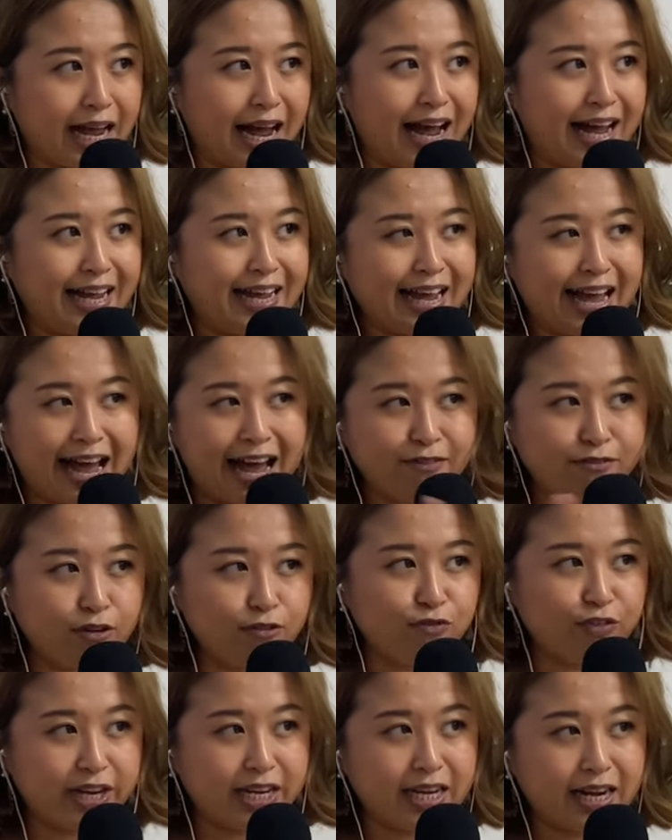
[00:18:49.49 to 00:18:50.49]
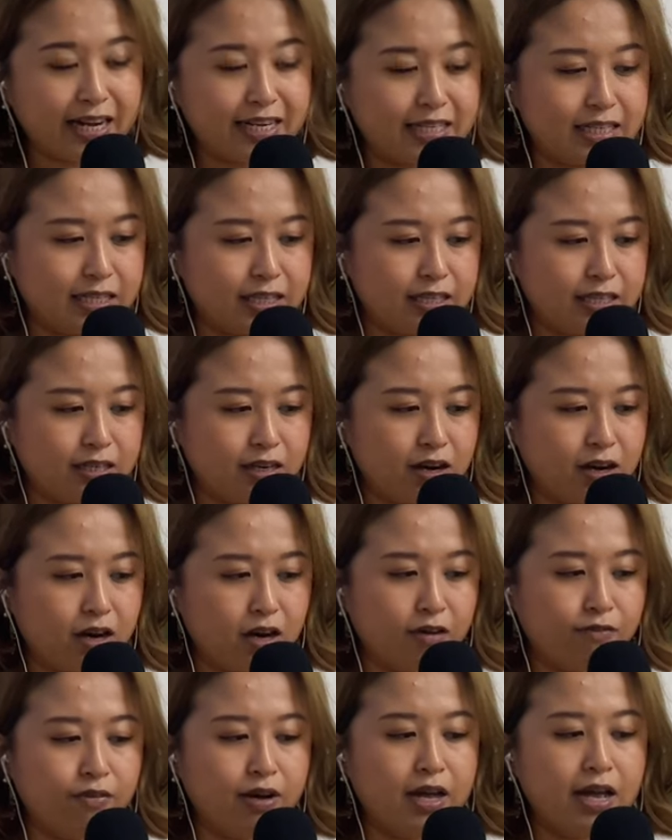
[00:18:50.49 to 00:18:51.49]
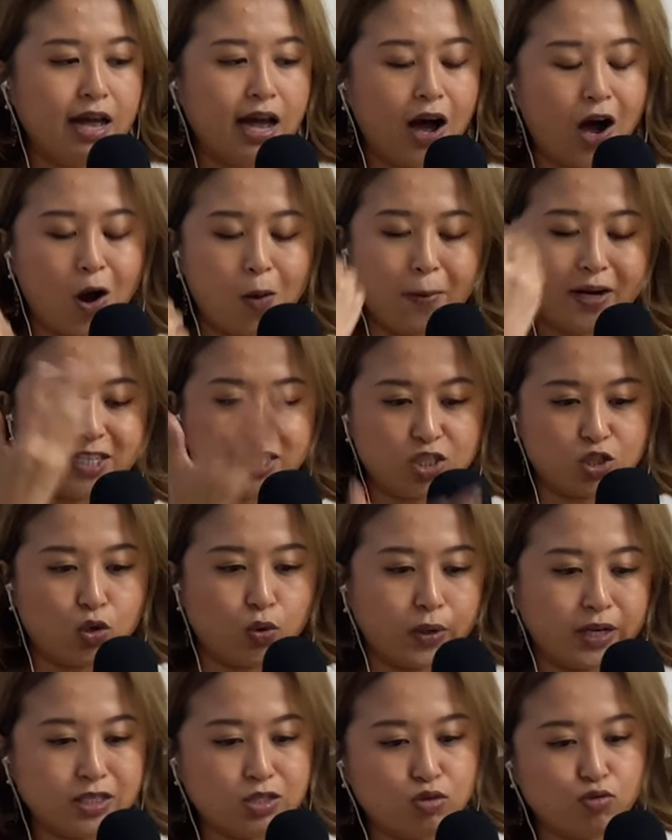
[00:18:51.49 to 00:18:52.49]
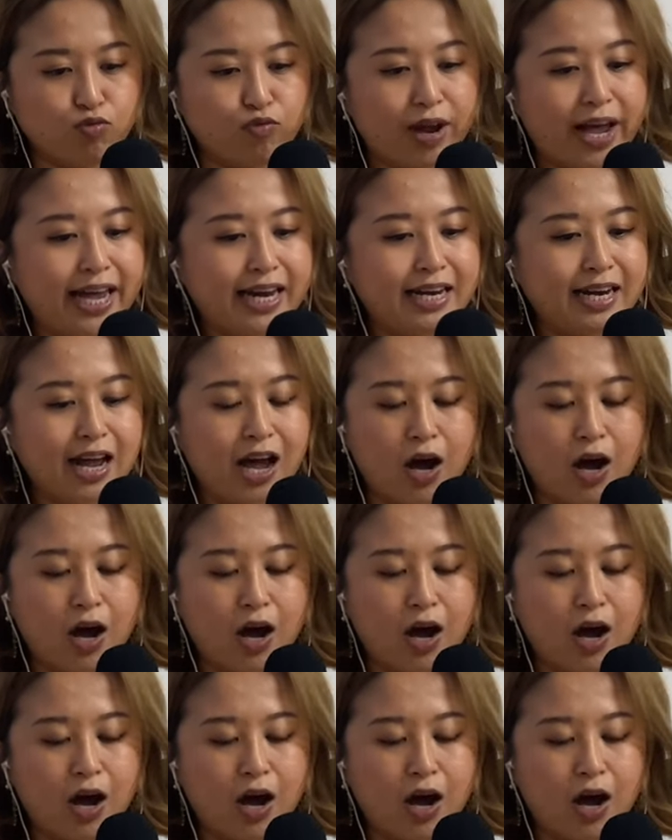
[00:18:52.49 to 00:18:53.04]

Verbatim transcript: I have a vague idea of how much is going to rent,